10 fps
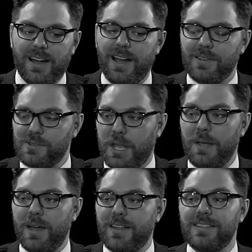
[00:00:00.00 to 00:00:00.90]
I also
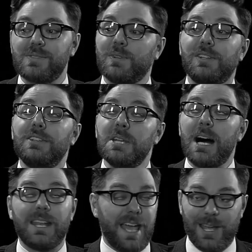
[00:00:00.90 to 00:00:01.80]
came out of this one
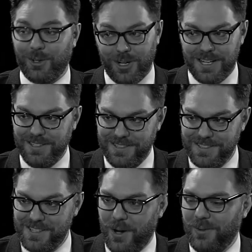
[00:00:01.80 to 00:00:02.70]
not angry.
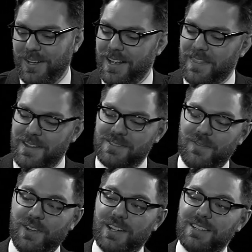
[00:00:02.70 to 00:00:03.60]
So there's
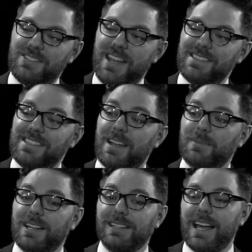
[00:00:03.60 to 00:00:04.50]
a very good chance that
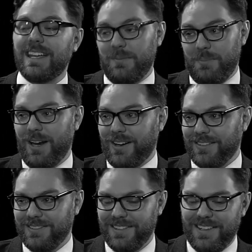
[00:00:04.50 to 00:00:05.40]
I'm going to like it
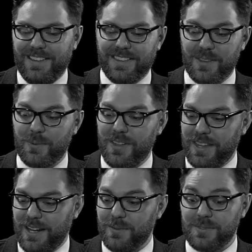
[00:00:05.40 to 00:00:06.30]
better than the one
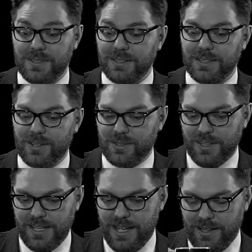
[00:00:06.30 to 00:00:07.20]
that I was
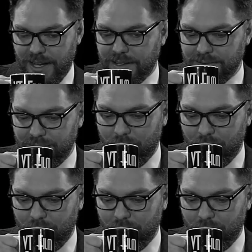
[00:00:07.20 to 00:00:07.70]
literally yelling.